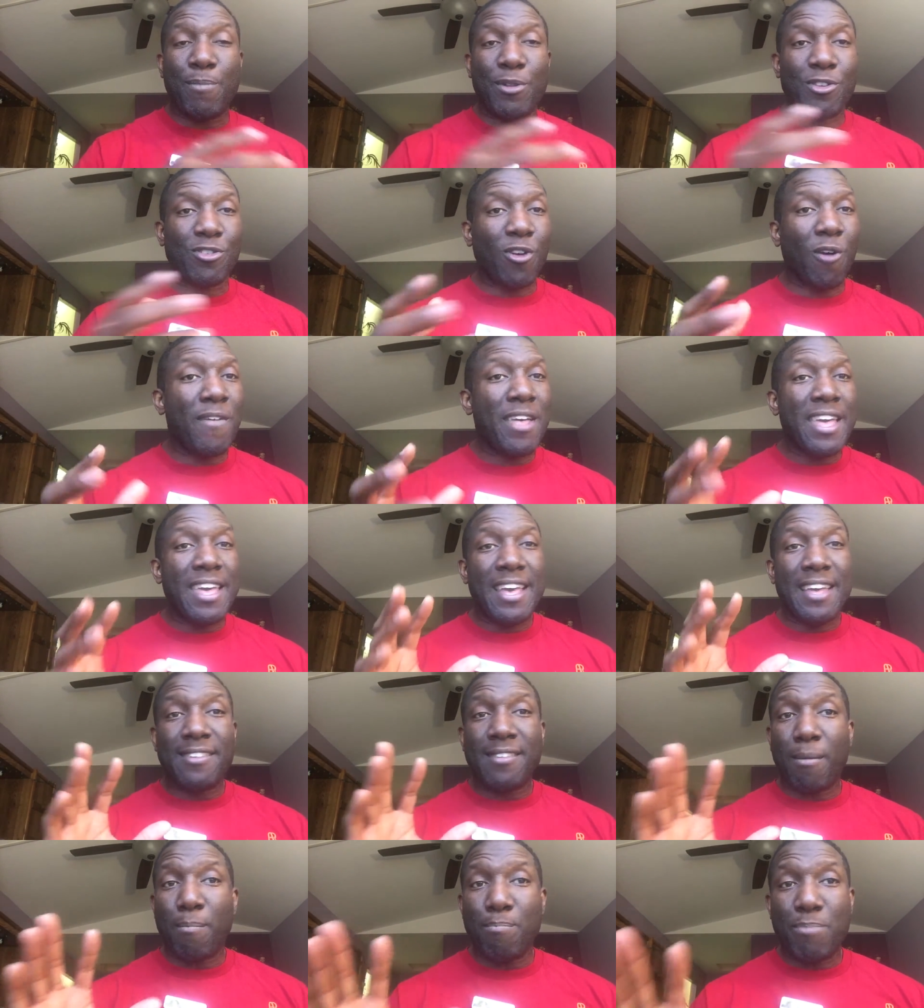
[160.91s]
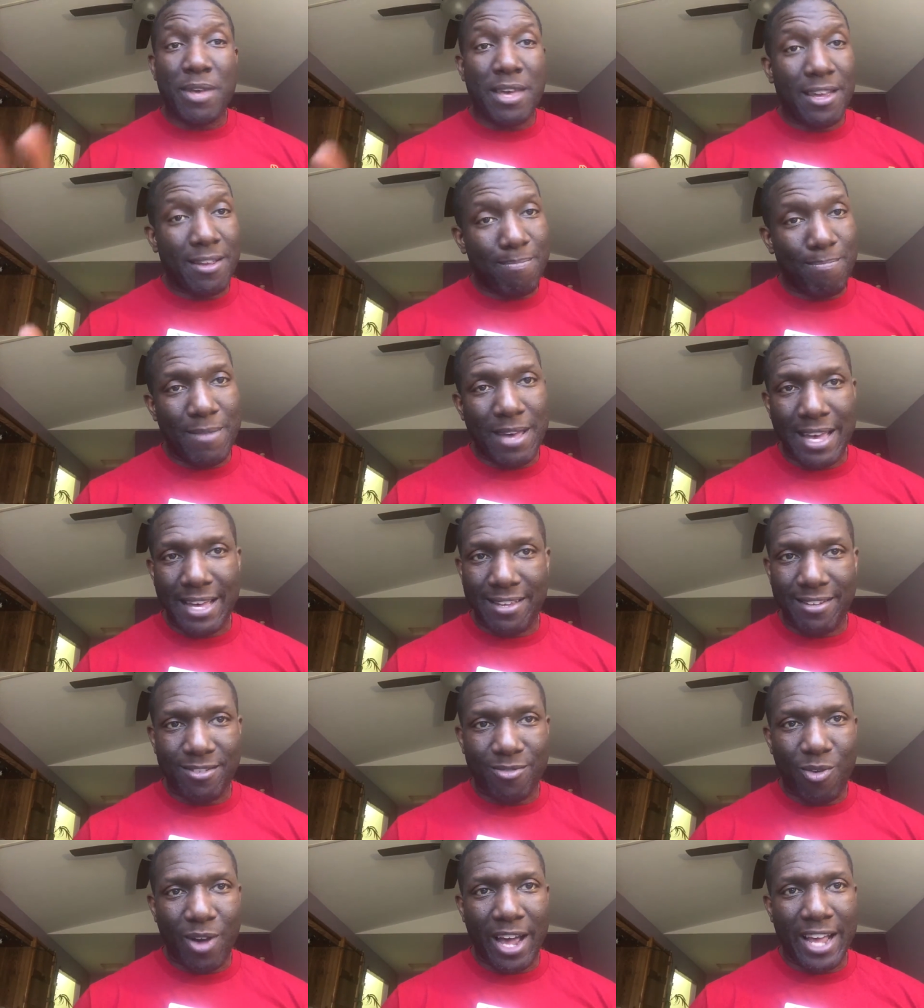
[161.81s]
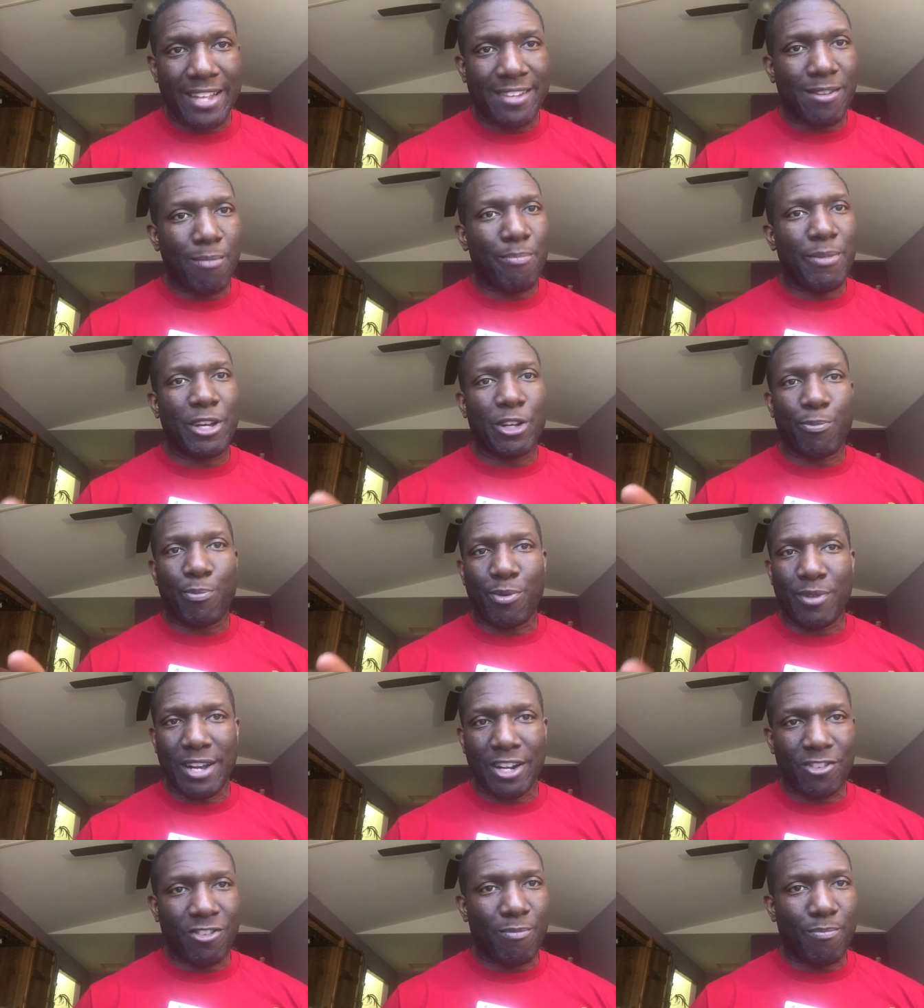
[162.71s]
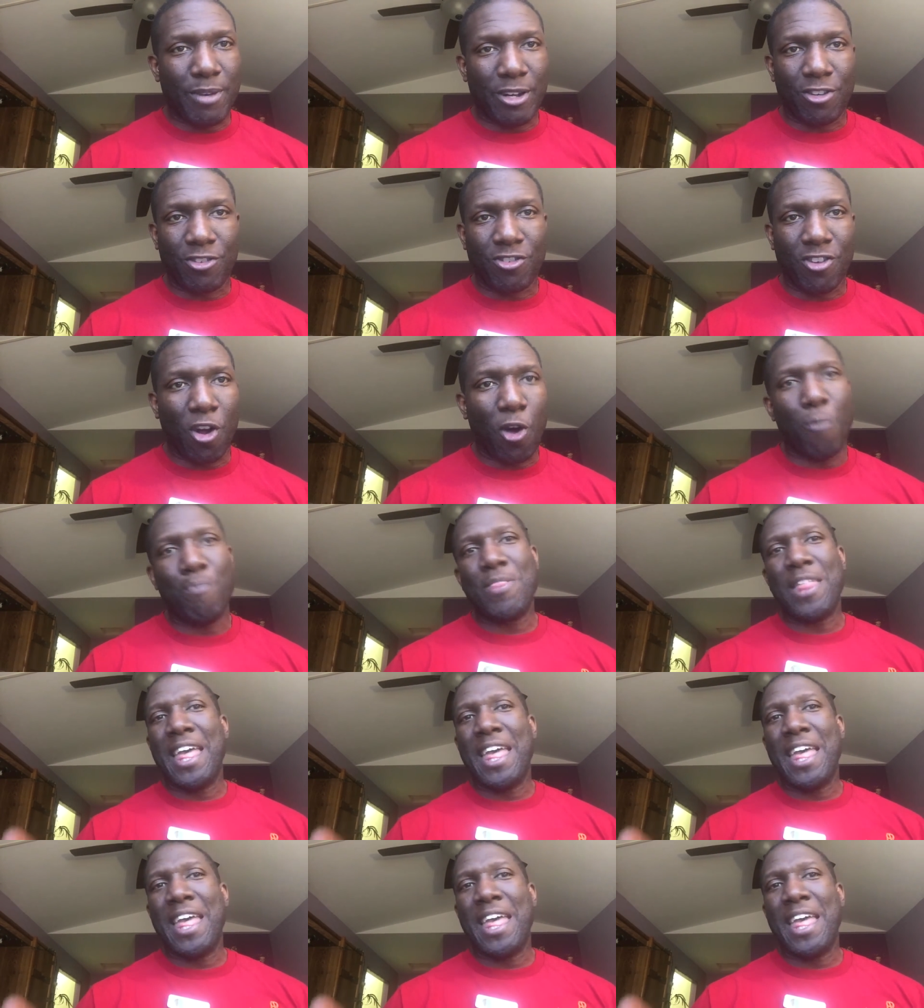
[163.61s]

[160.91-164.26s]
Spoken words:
And so it's a big mess, right? It's a big production, big show.